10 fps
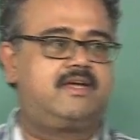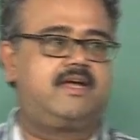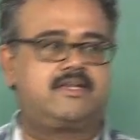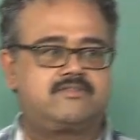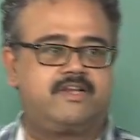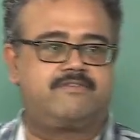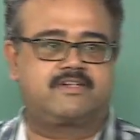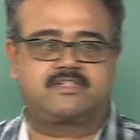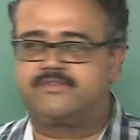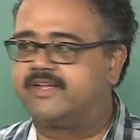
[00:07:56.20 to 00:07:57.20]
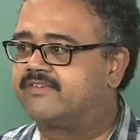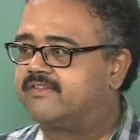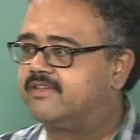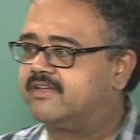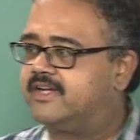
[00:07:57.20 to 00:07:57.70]
actually a function of x
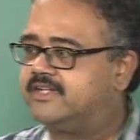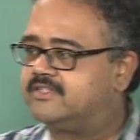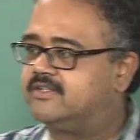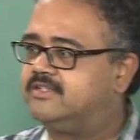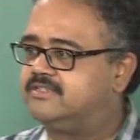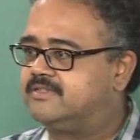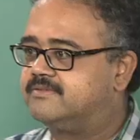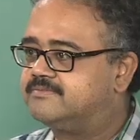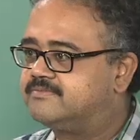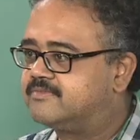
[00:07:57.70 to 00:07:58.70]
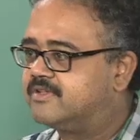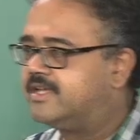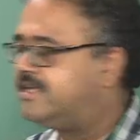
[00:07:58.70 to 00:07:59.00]
conditioned on g, okay.